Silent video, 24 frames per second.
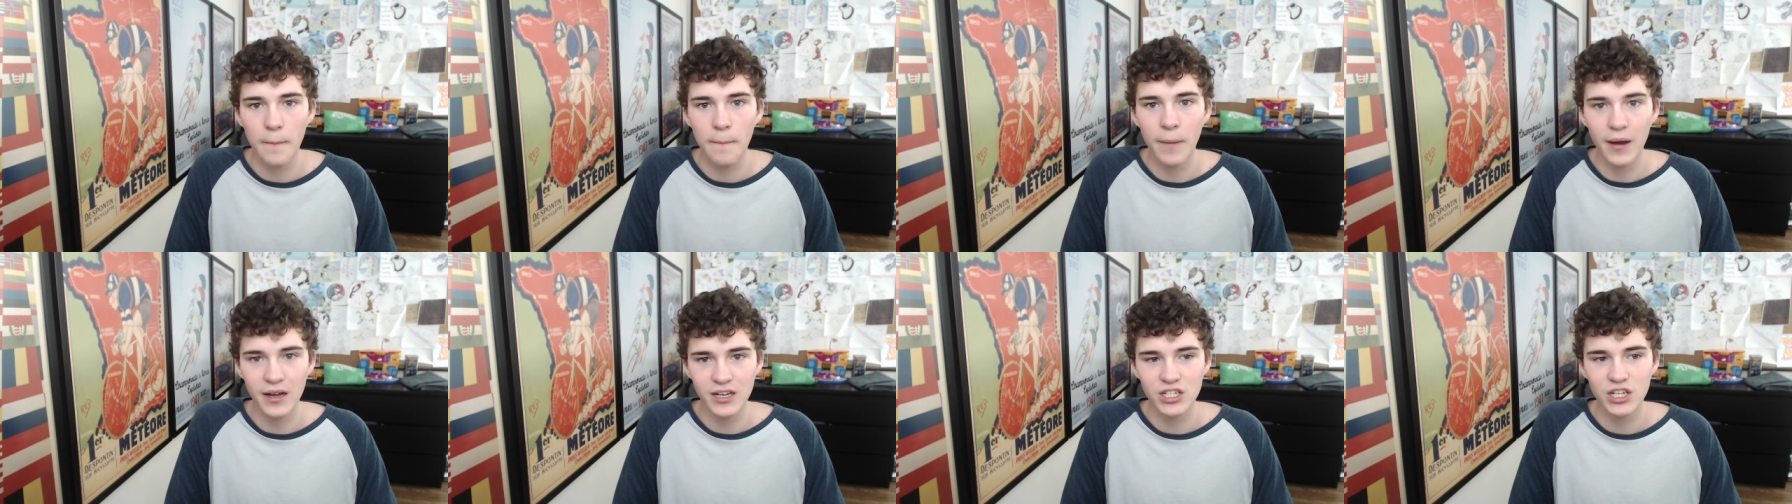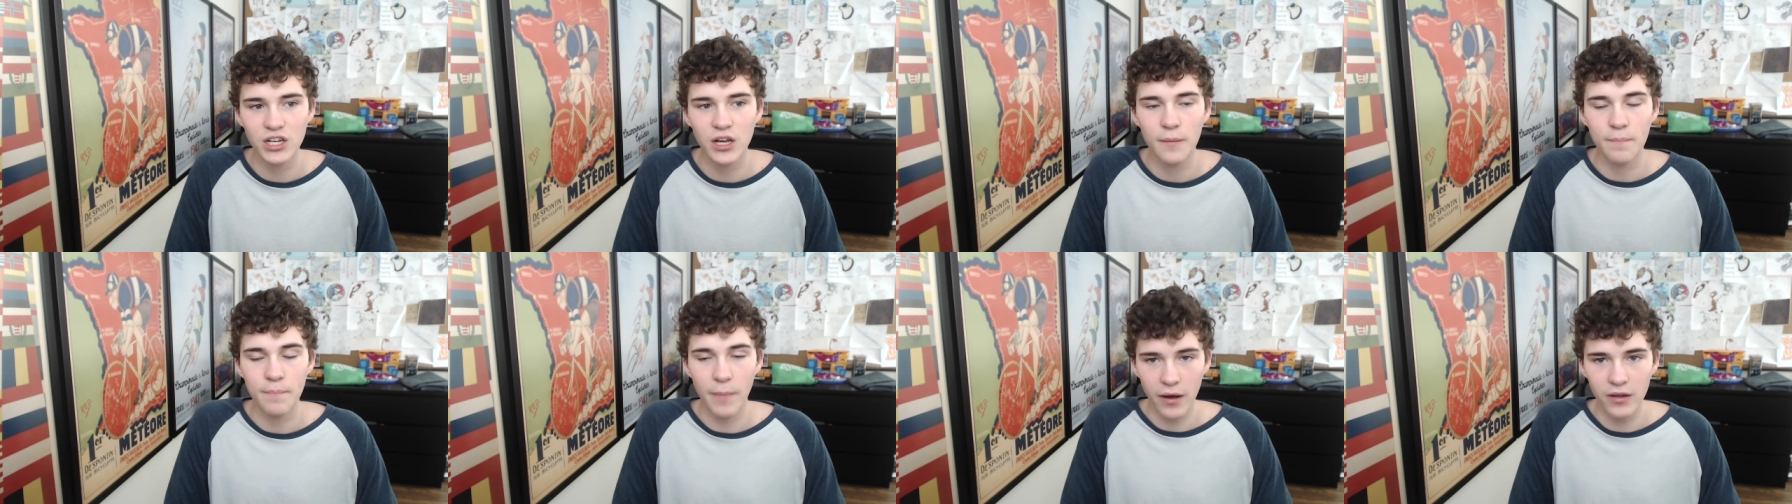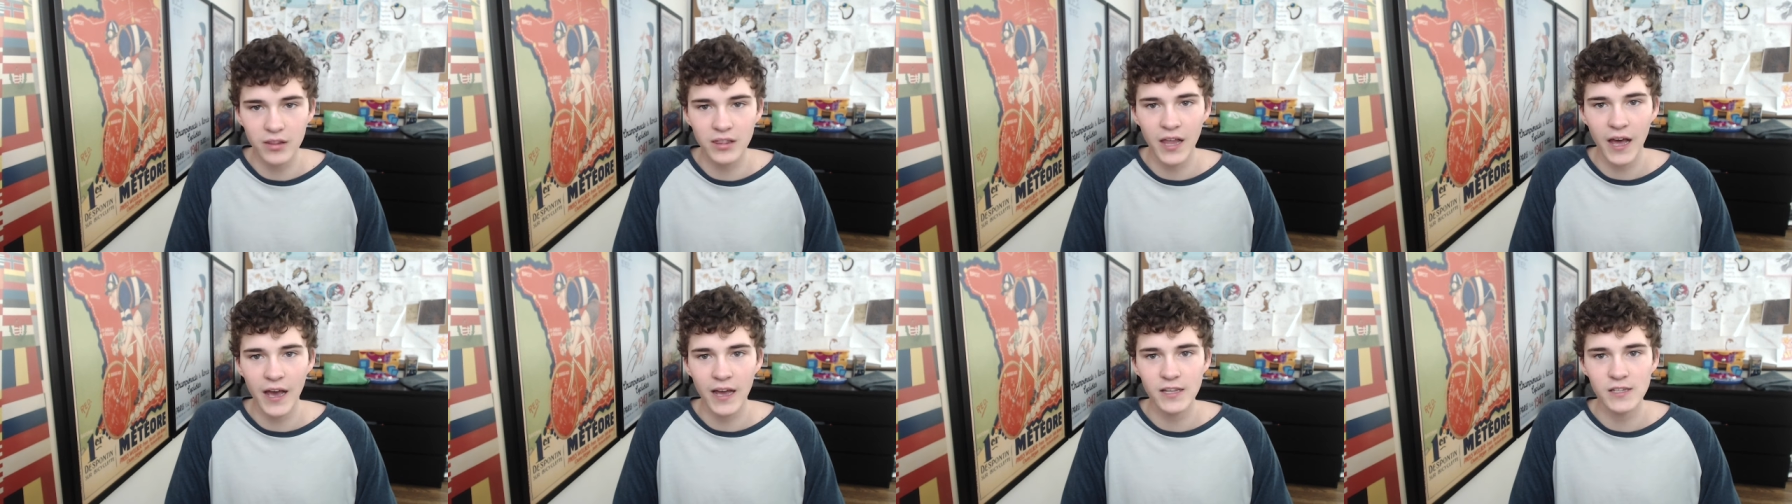But
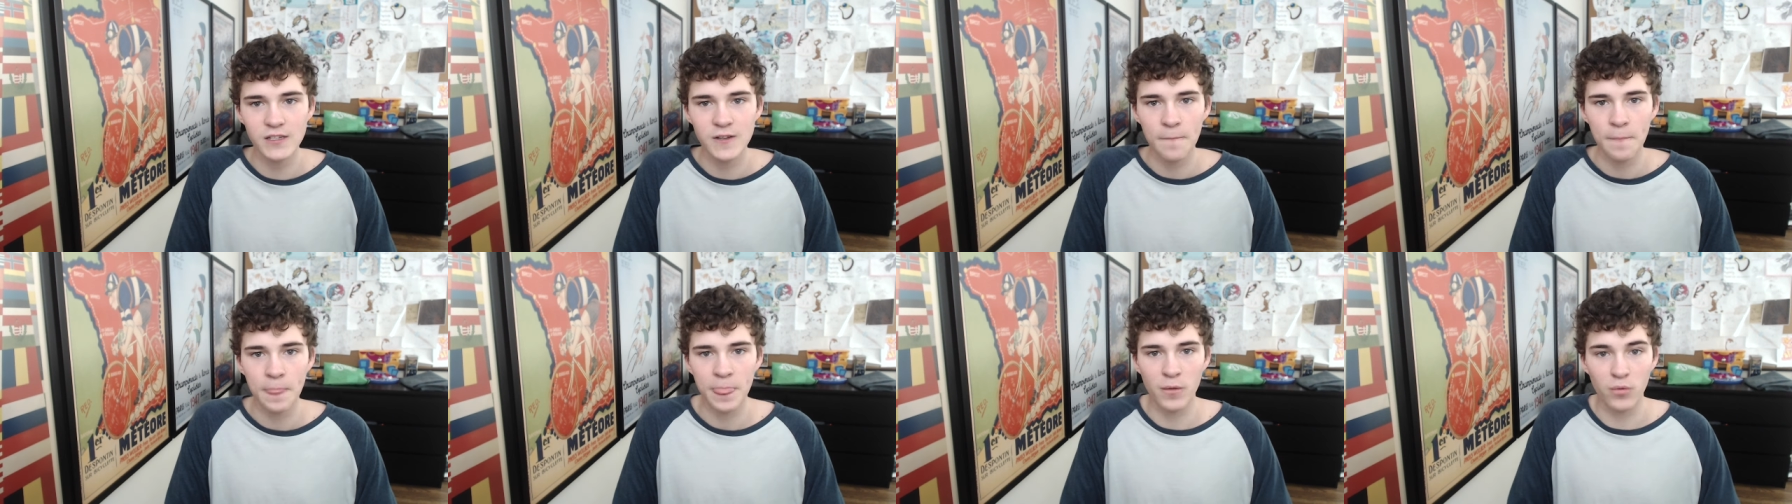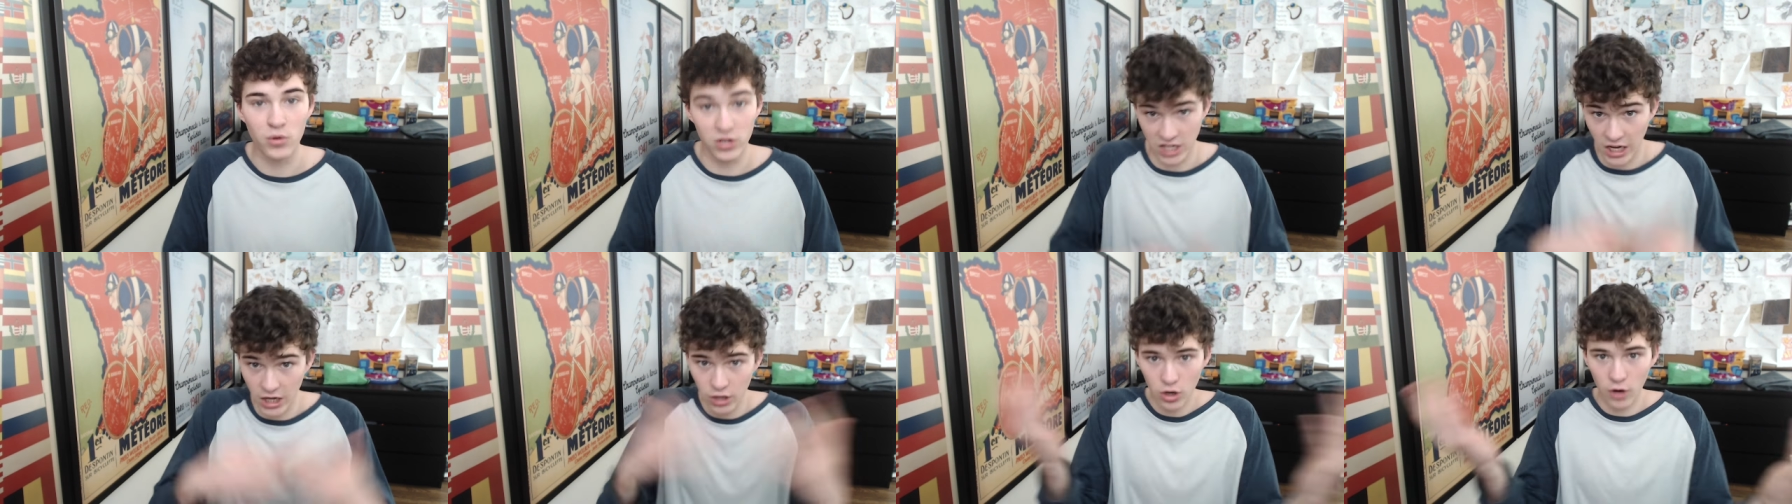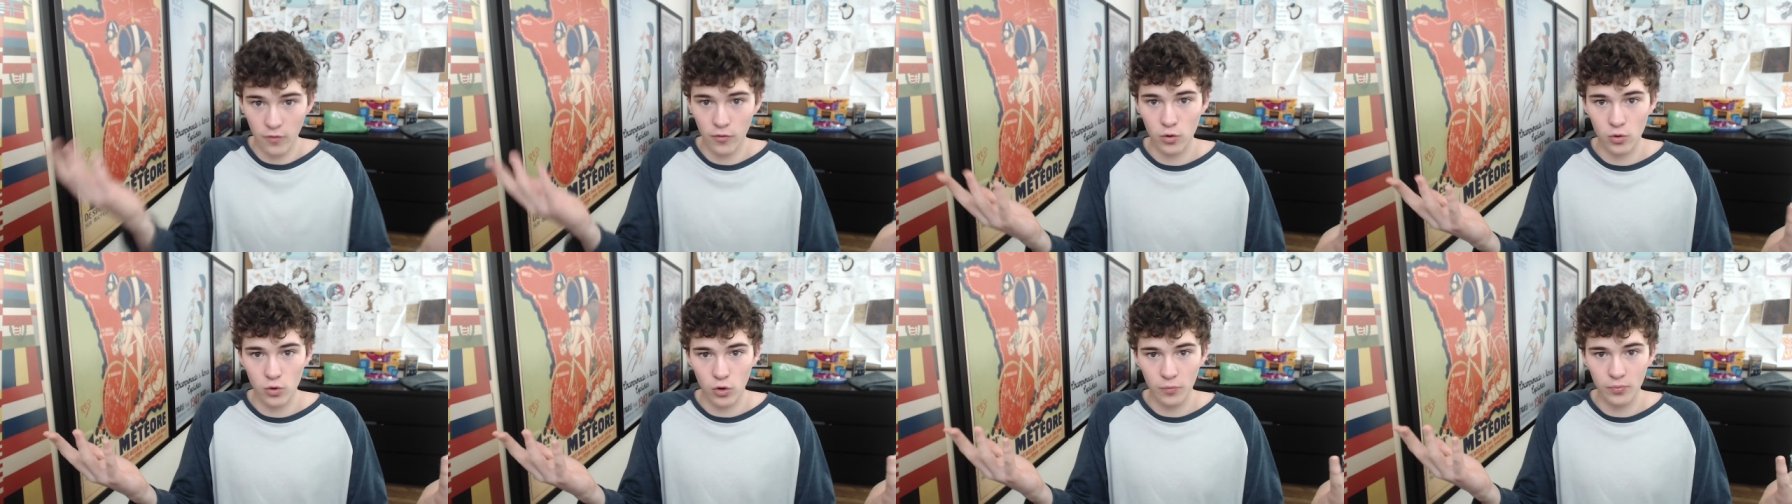mountain lions will take
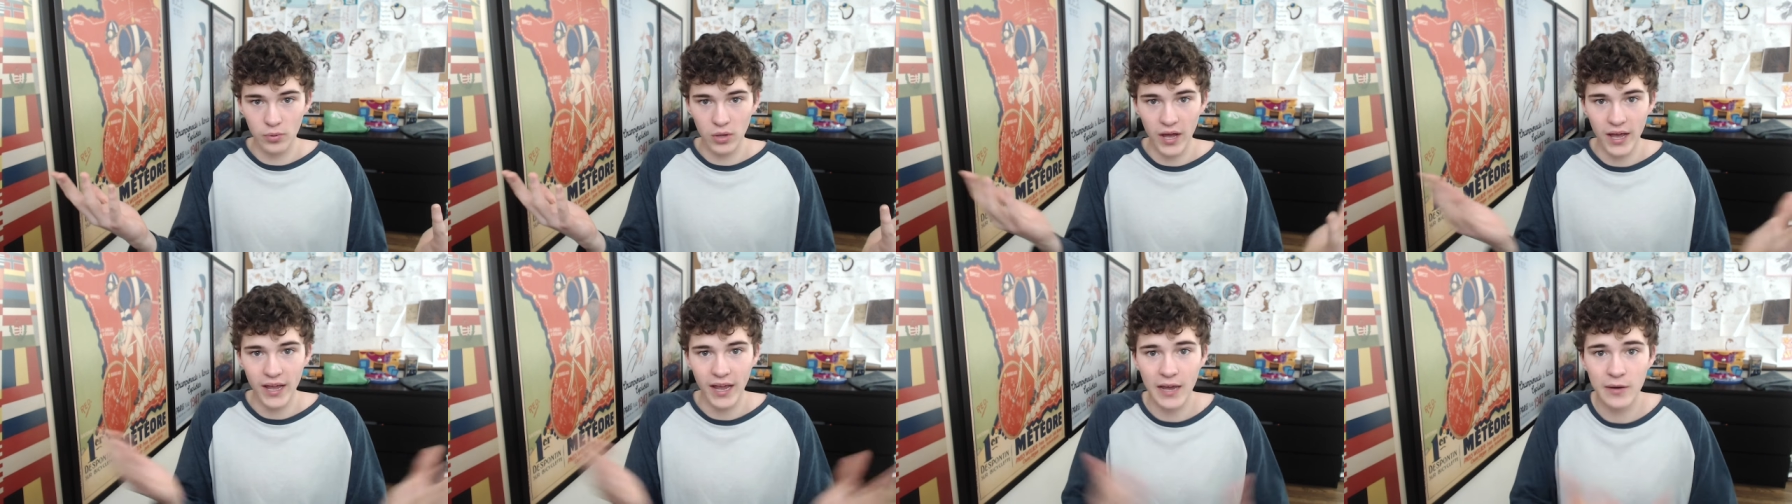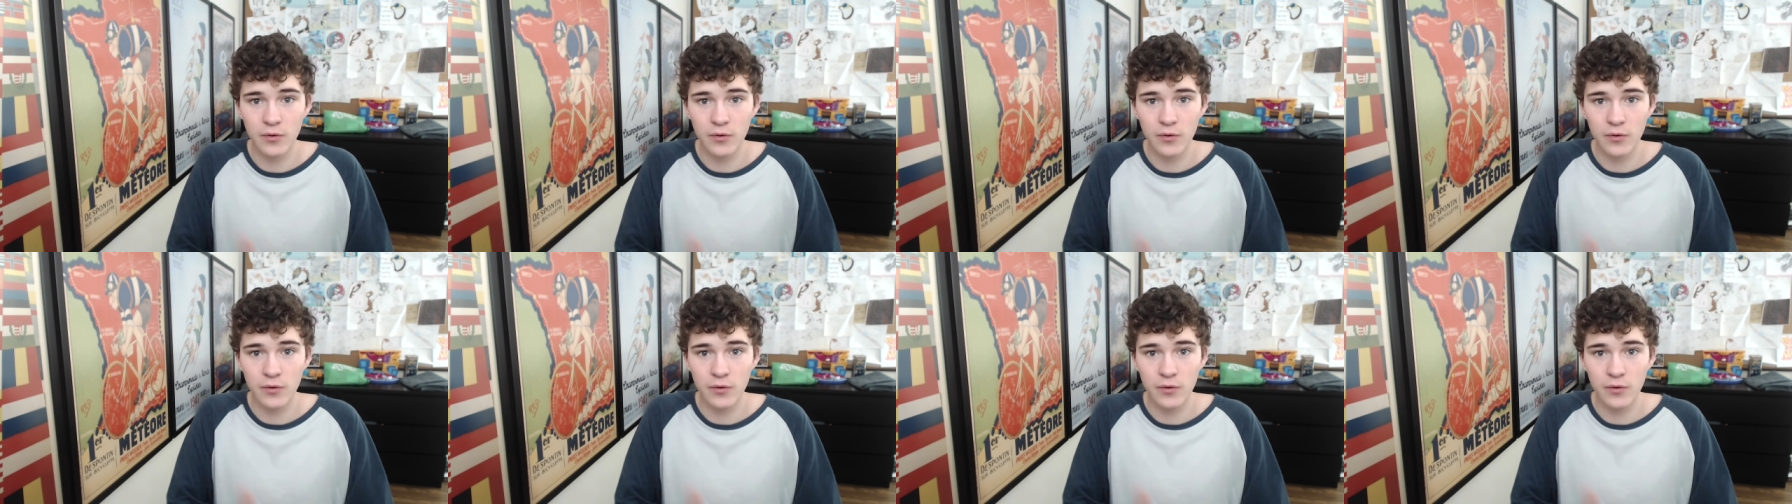over role playing,